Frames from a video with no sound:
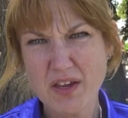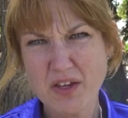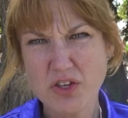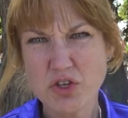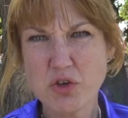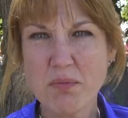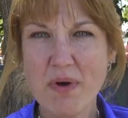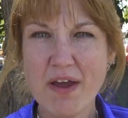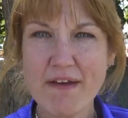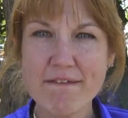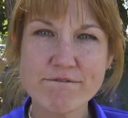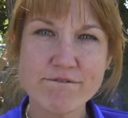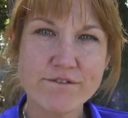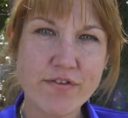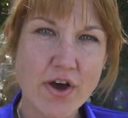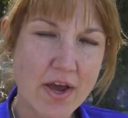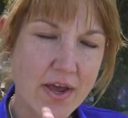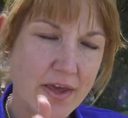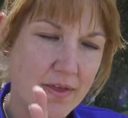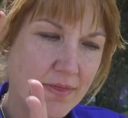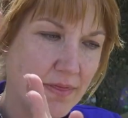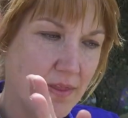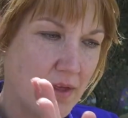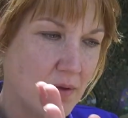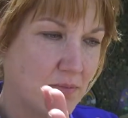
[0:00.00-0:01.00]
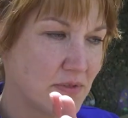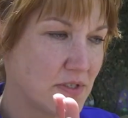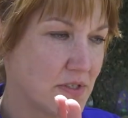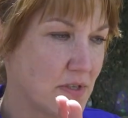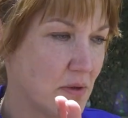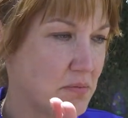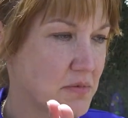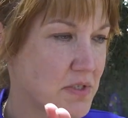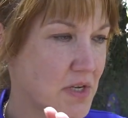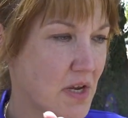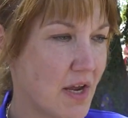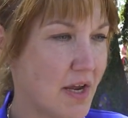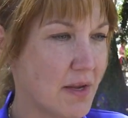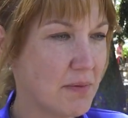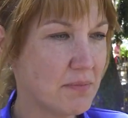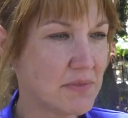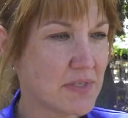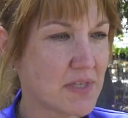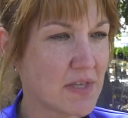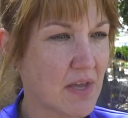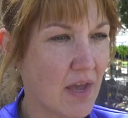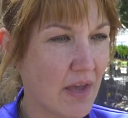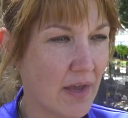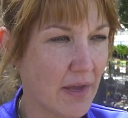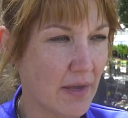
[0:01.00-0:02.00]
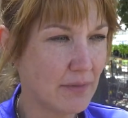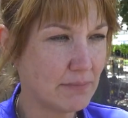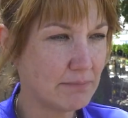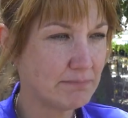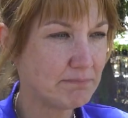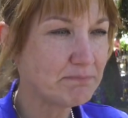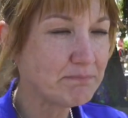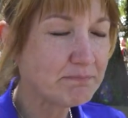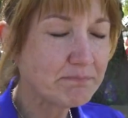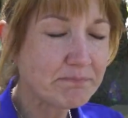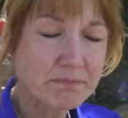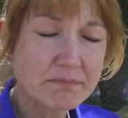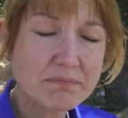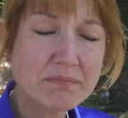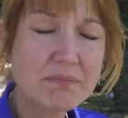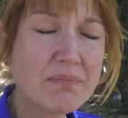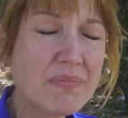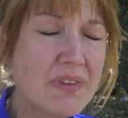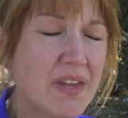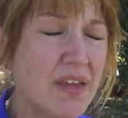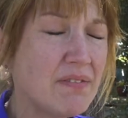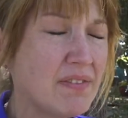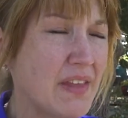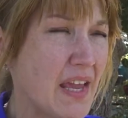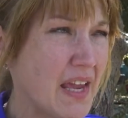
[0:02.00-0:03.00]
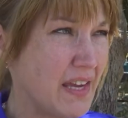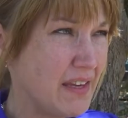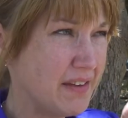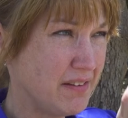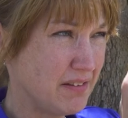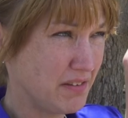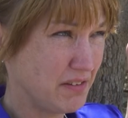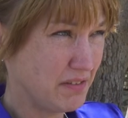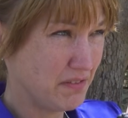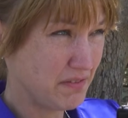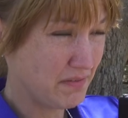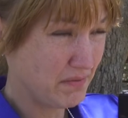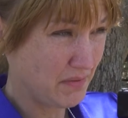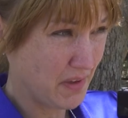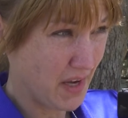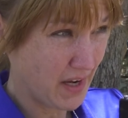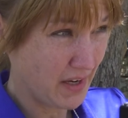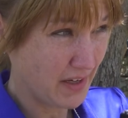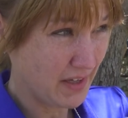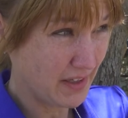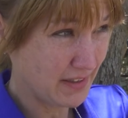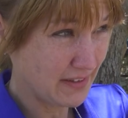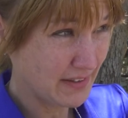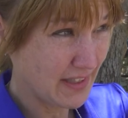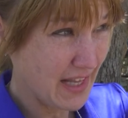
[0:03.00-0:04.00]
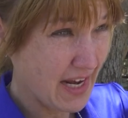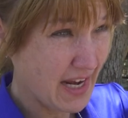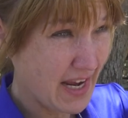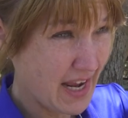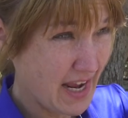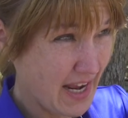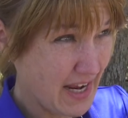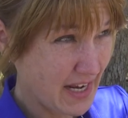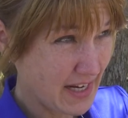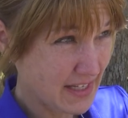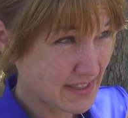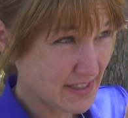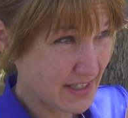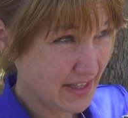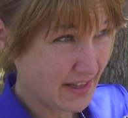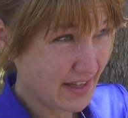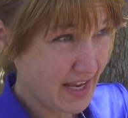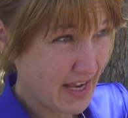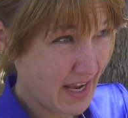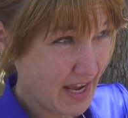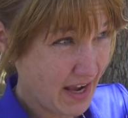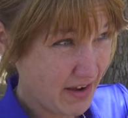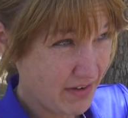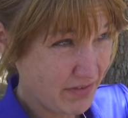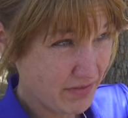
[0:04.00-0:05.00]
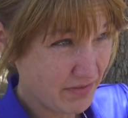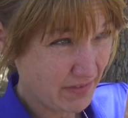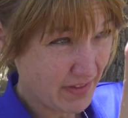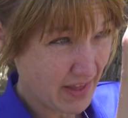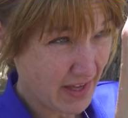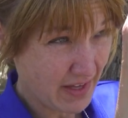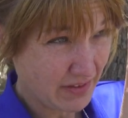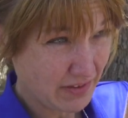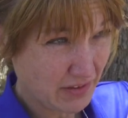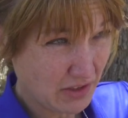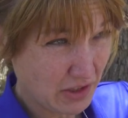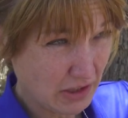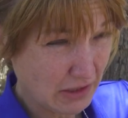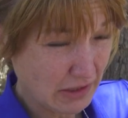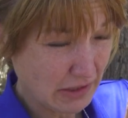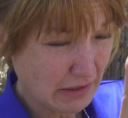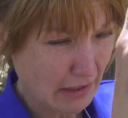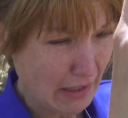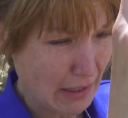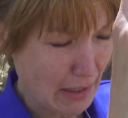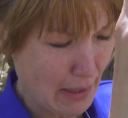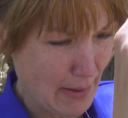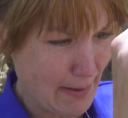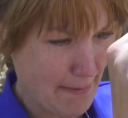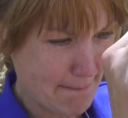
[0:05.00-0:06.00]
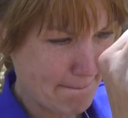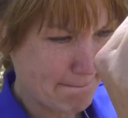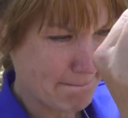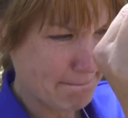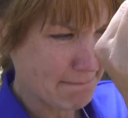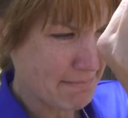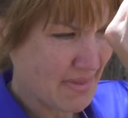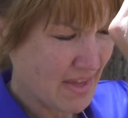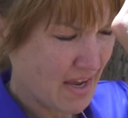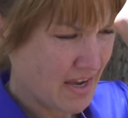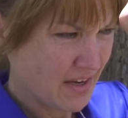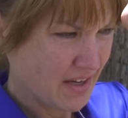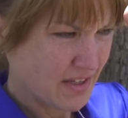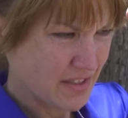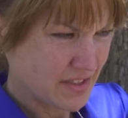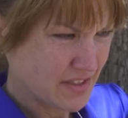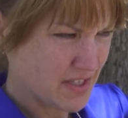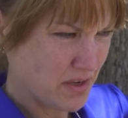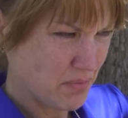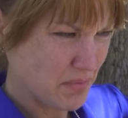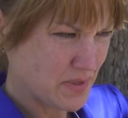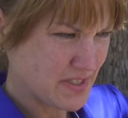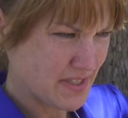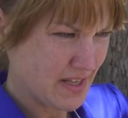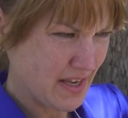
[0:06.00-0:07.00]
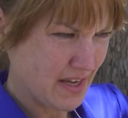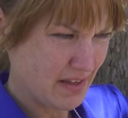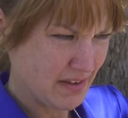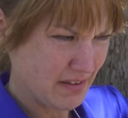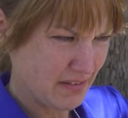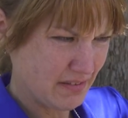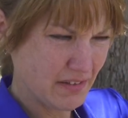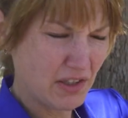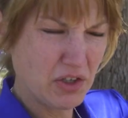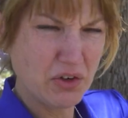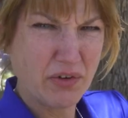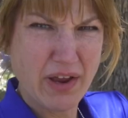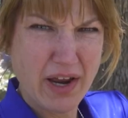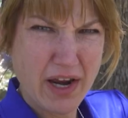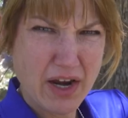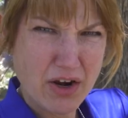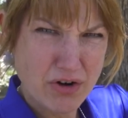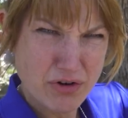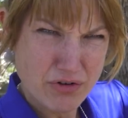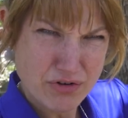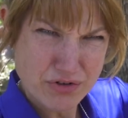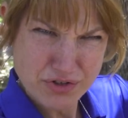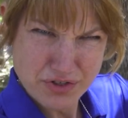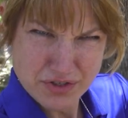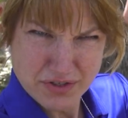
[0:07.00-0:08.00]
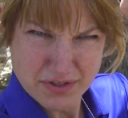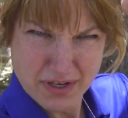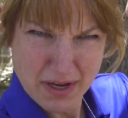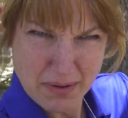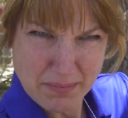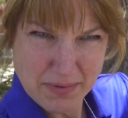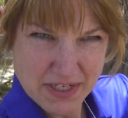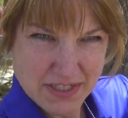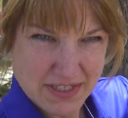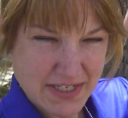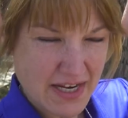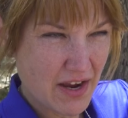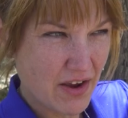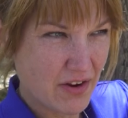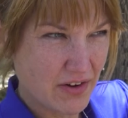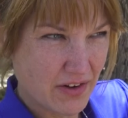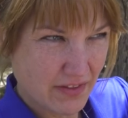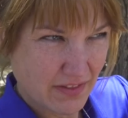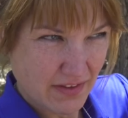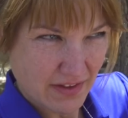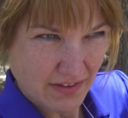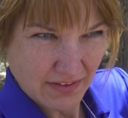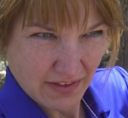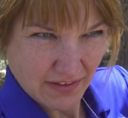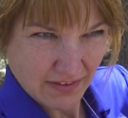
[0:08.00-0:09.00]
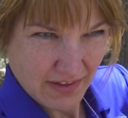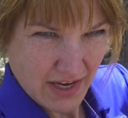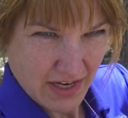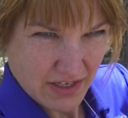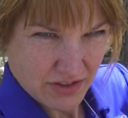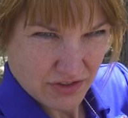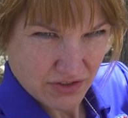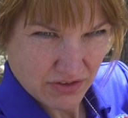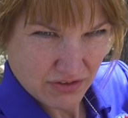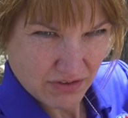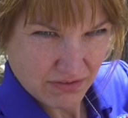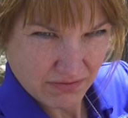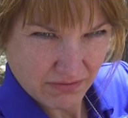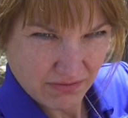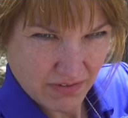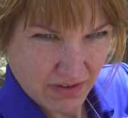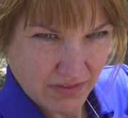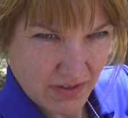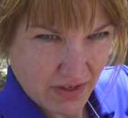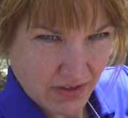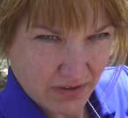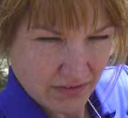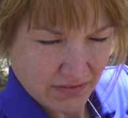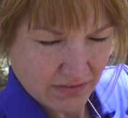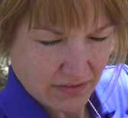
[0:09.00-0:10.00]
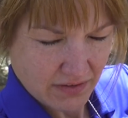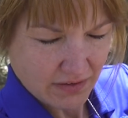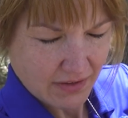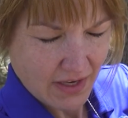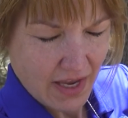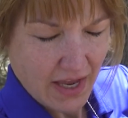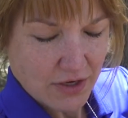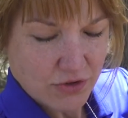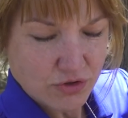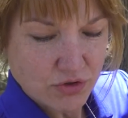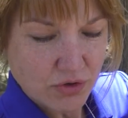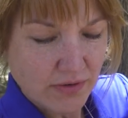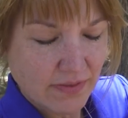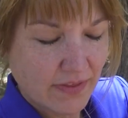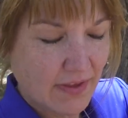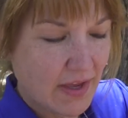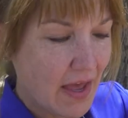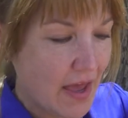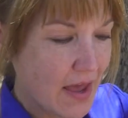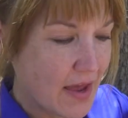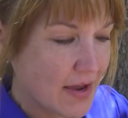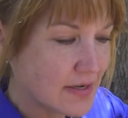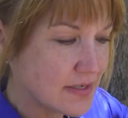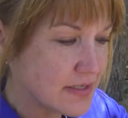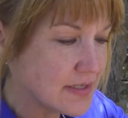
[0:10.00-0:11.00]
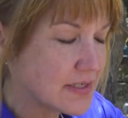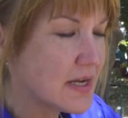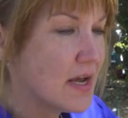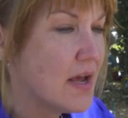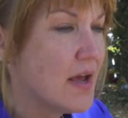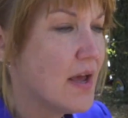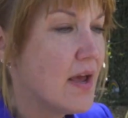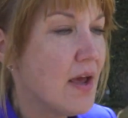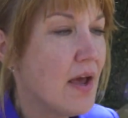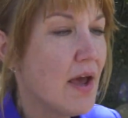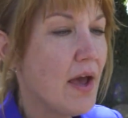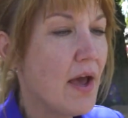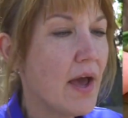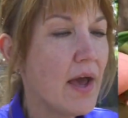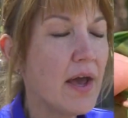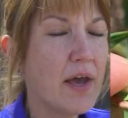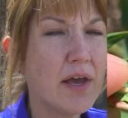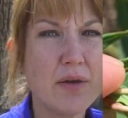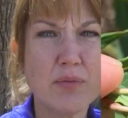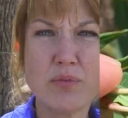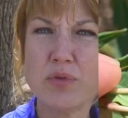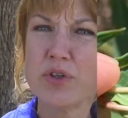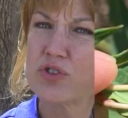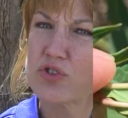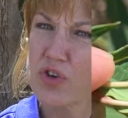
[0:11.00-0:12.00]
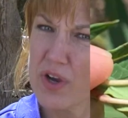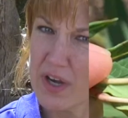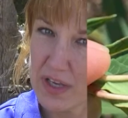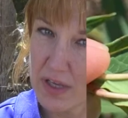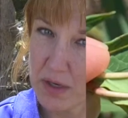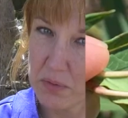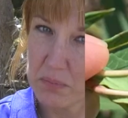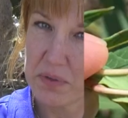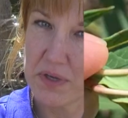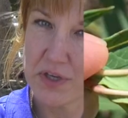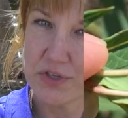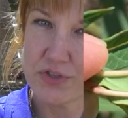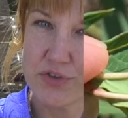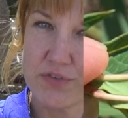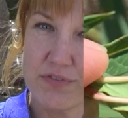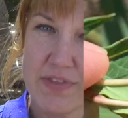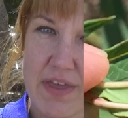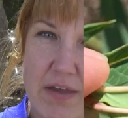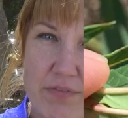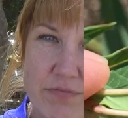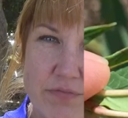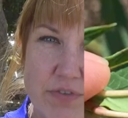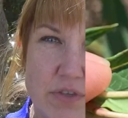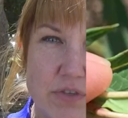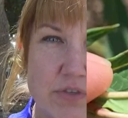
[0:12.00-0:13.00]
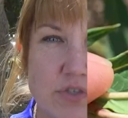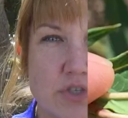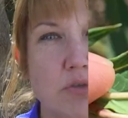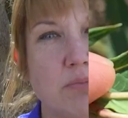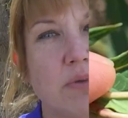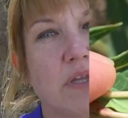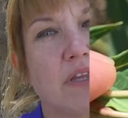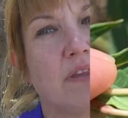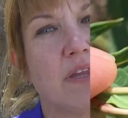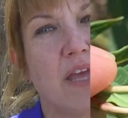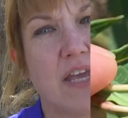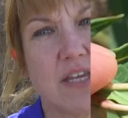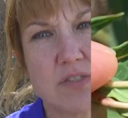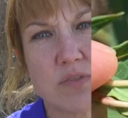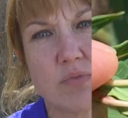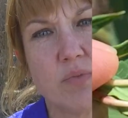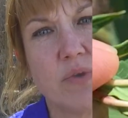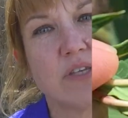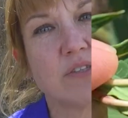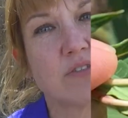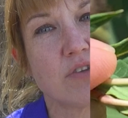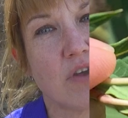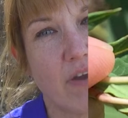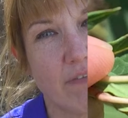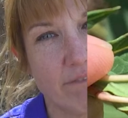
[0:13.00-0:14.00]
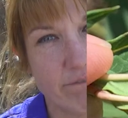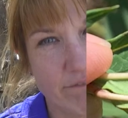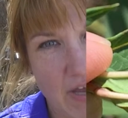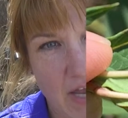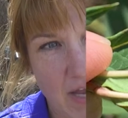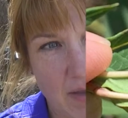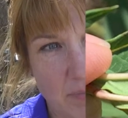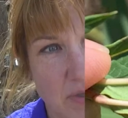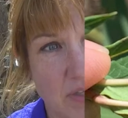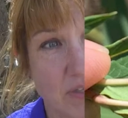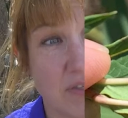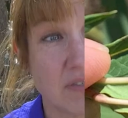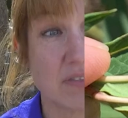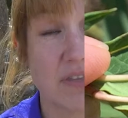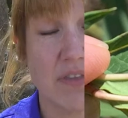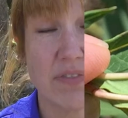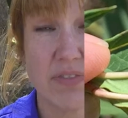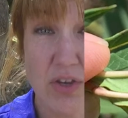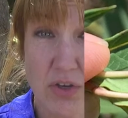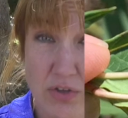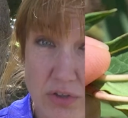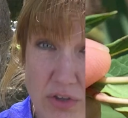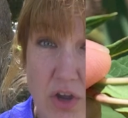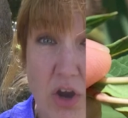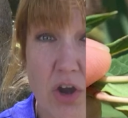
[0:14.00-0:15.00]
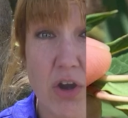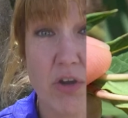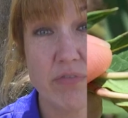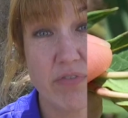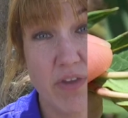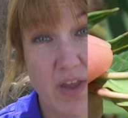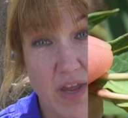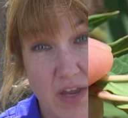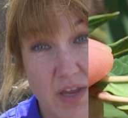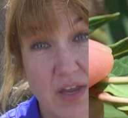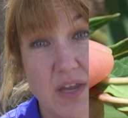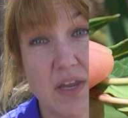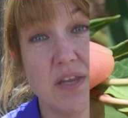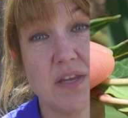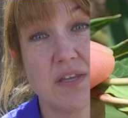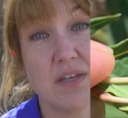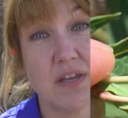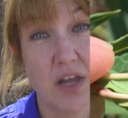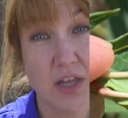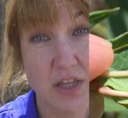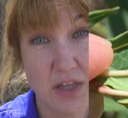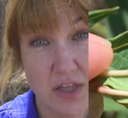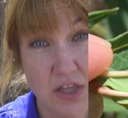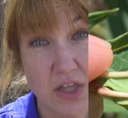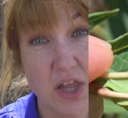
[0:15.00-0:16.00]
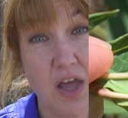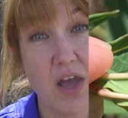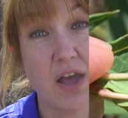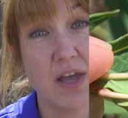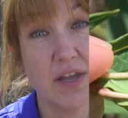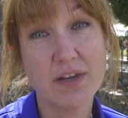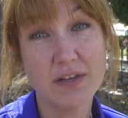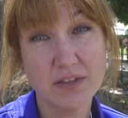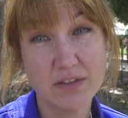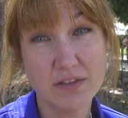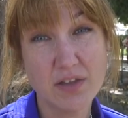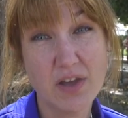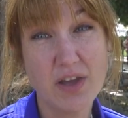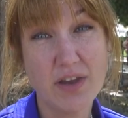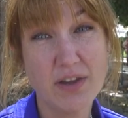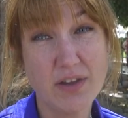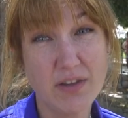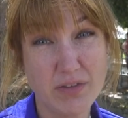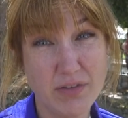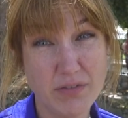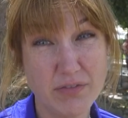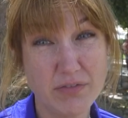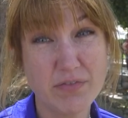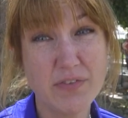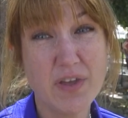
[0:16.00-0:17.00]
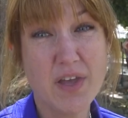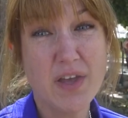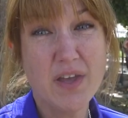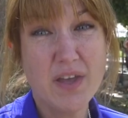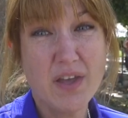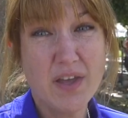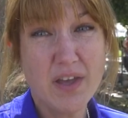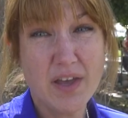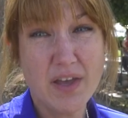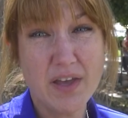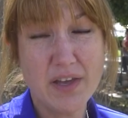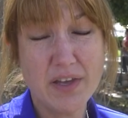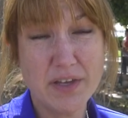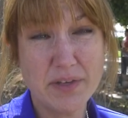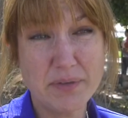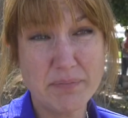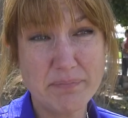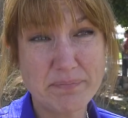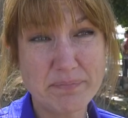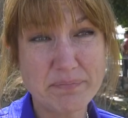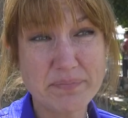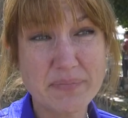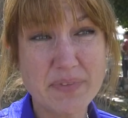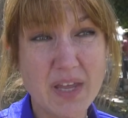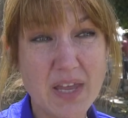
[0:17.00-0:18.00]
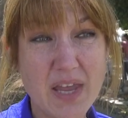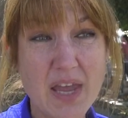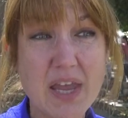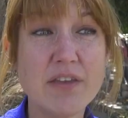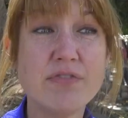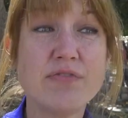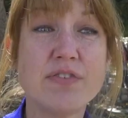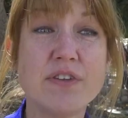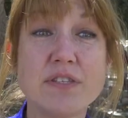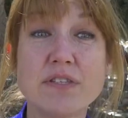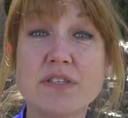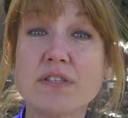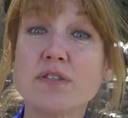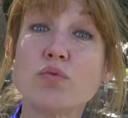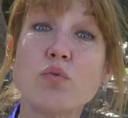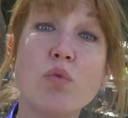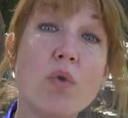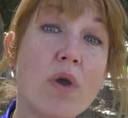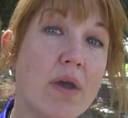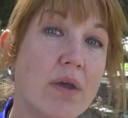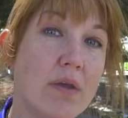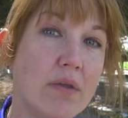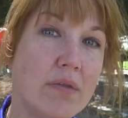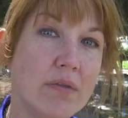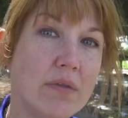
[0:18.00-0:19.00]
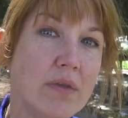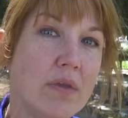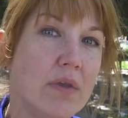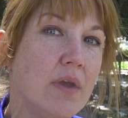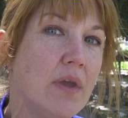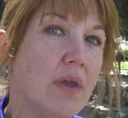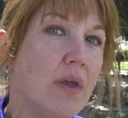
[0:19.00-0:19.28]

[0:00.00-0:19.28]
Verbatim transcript: You might find them sometimes, um, they uh, lay eggs and they have like little um, it's almost like little hairs coming down and then the legs are, the, the eggs are at the end. Um, we'll try to get a picture of that for you too, but lacewings are fabulous and their larvae eat a lot, a lot of um, aphids as well.